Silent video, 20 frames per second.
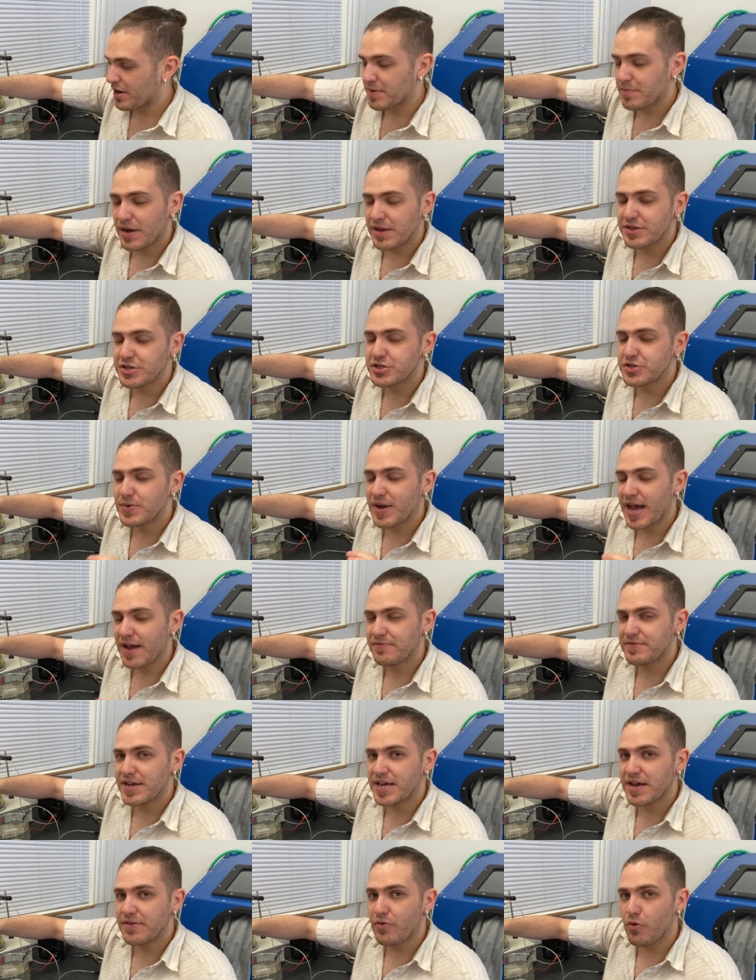in mind that you have
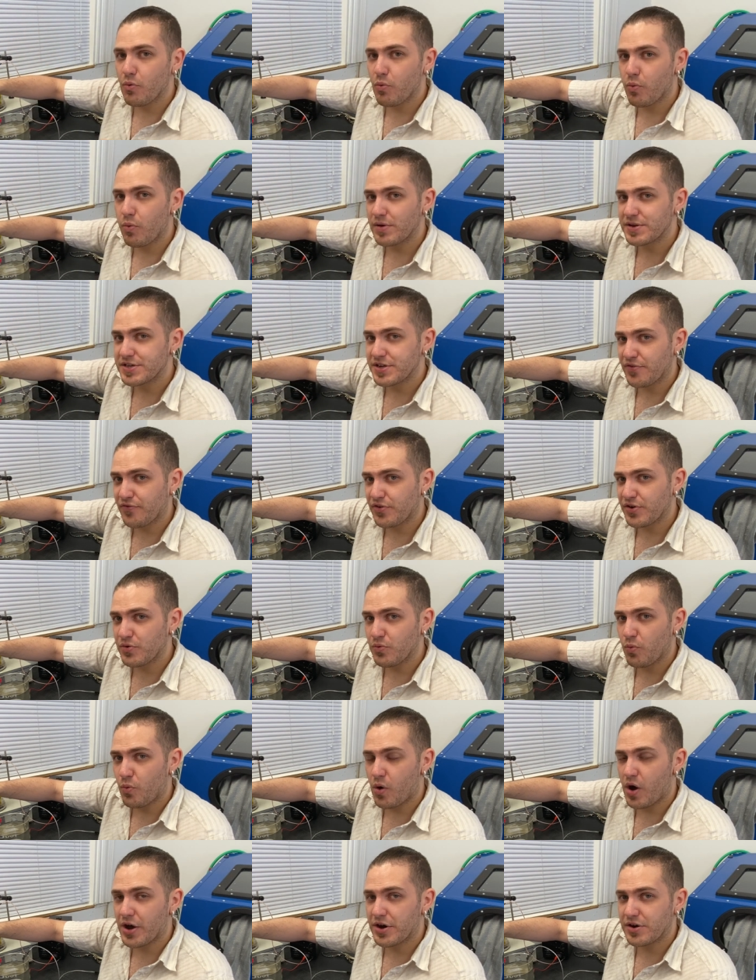to have a different
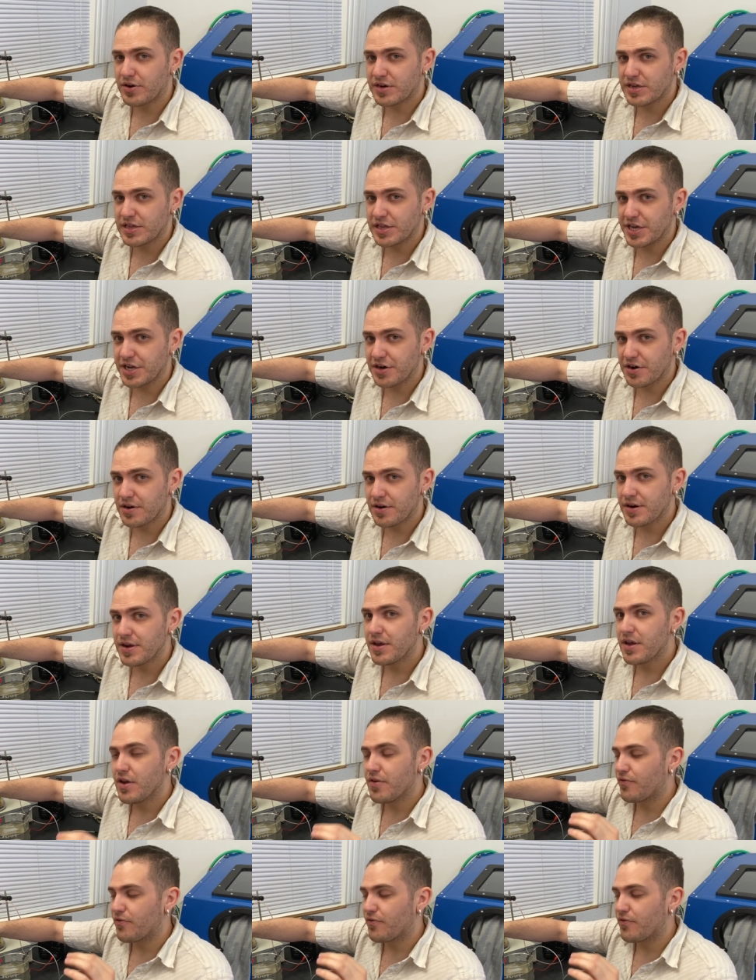water cleaner